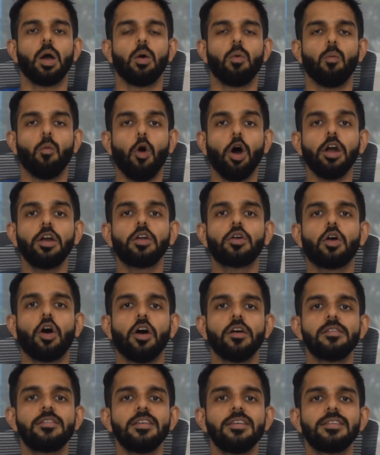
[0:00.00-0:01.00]
What
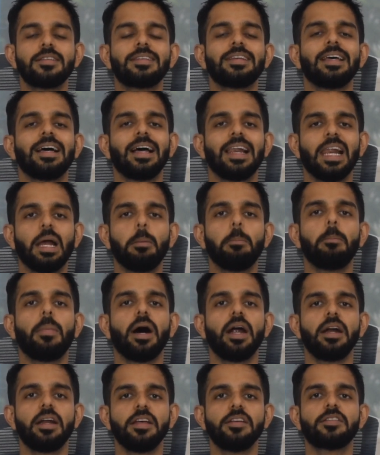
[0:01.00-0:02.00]
causes
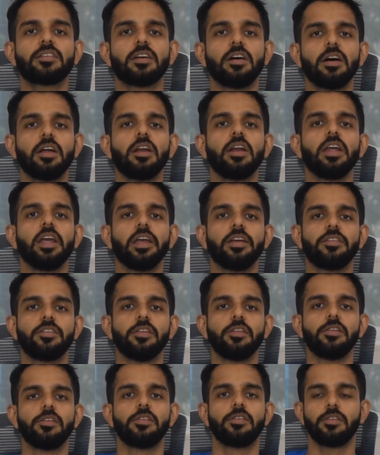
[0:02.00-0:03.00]
lumbar disc
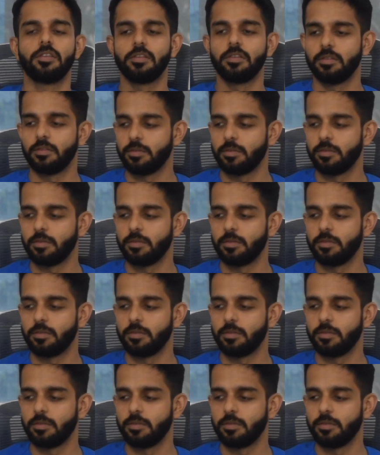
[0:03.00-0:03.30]
herniations?